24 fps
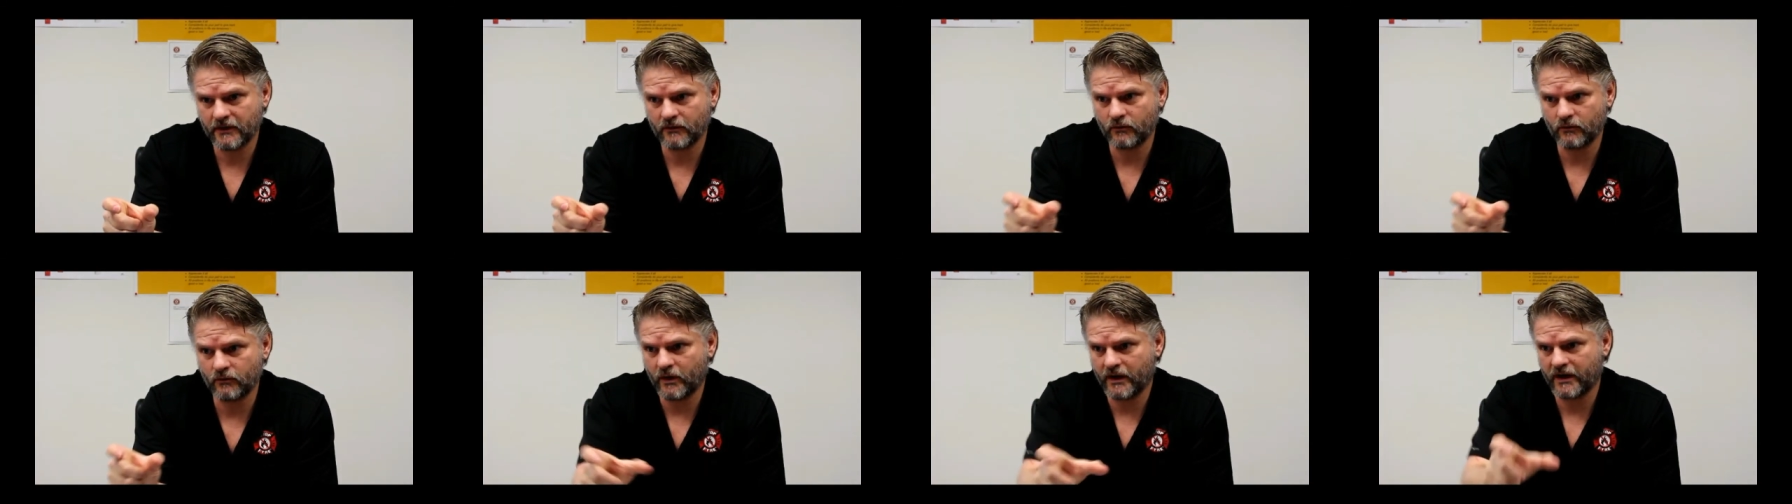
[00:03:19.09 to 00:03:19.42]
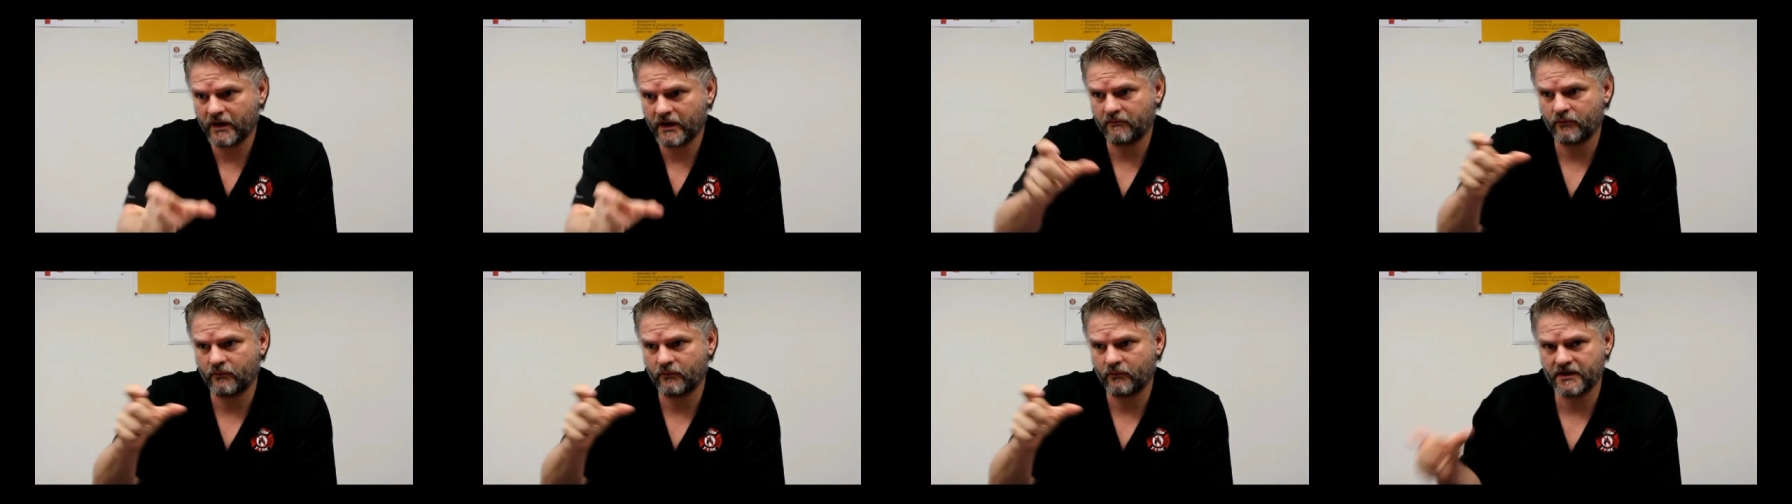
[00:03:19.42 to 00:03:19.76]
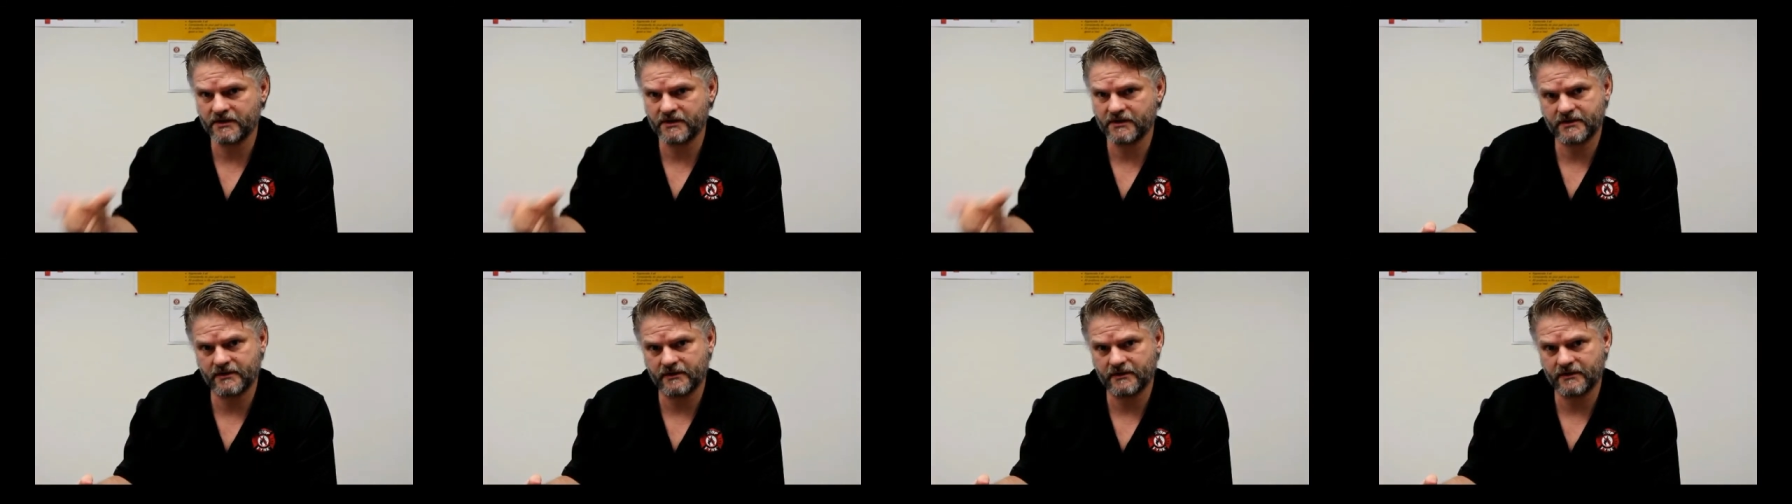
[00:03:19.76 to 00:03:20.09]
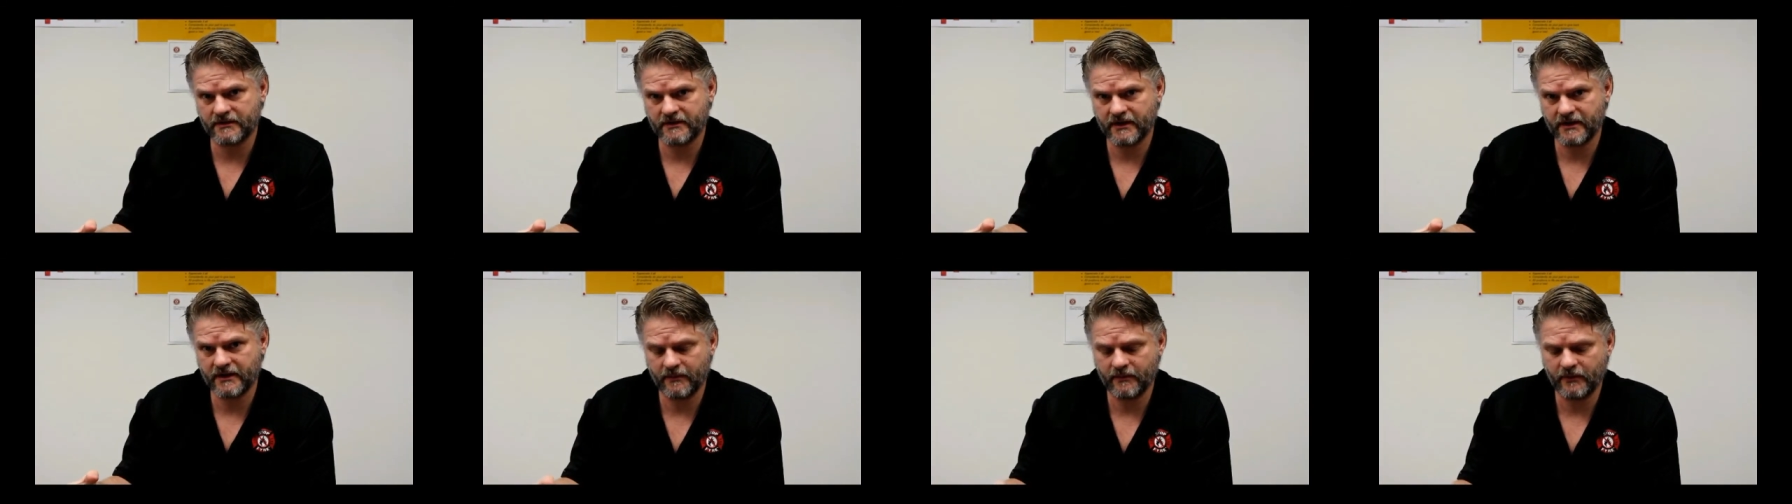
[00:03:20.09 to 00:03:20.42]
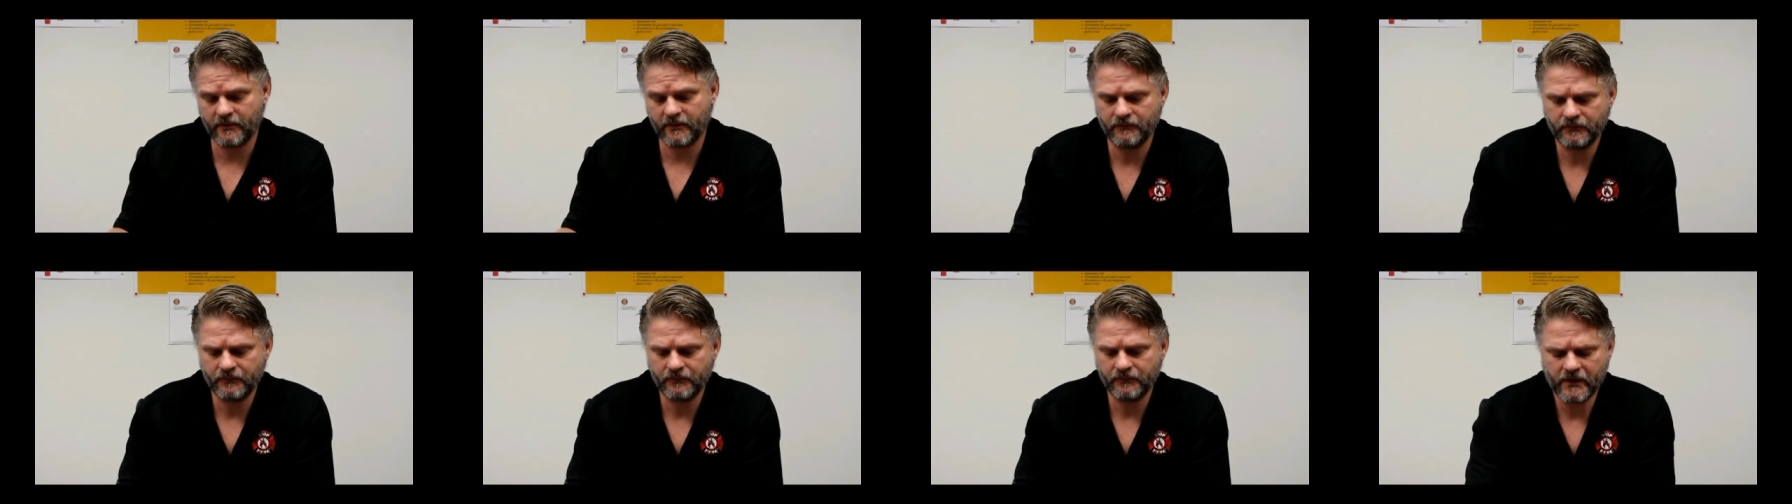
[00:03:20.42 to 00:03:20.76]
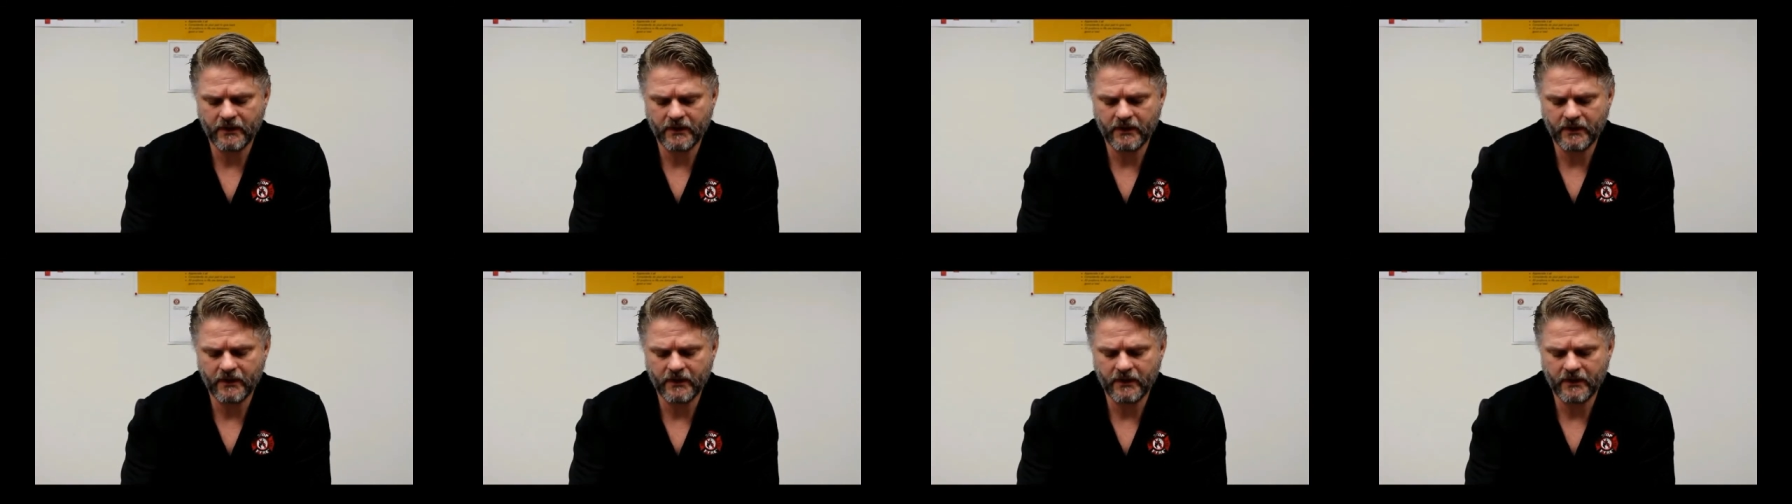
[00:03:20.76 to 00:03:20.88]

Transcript: and what it brings to the table.